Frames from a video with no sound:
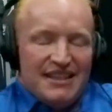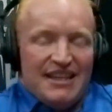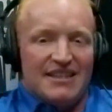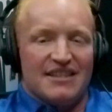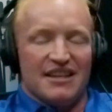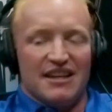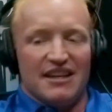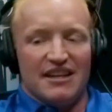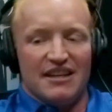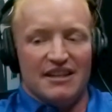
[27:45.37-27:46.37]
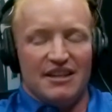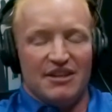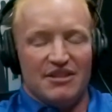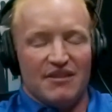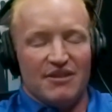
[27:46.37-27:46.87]
it's
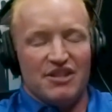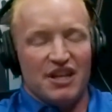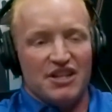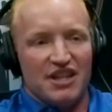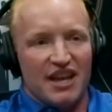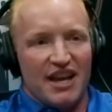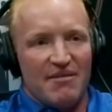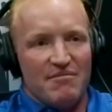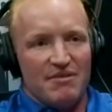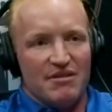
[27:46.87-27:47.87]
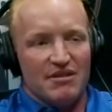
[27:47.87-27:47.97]
it's ever changing game.